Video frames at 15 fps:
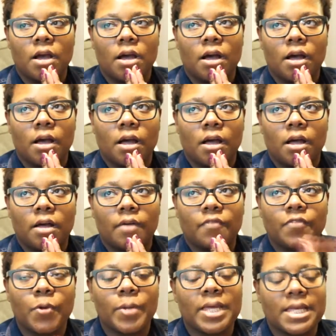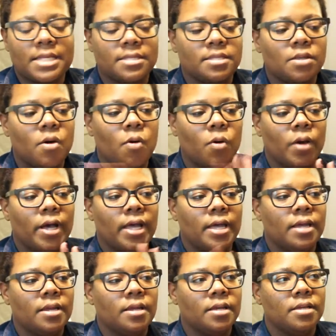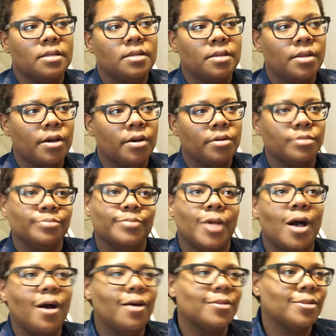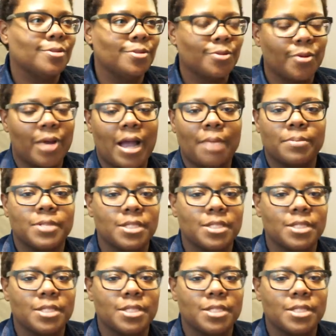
uh, focus on, you know, all the little crap.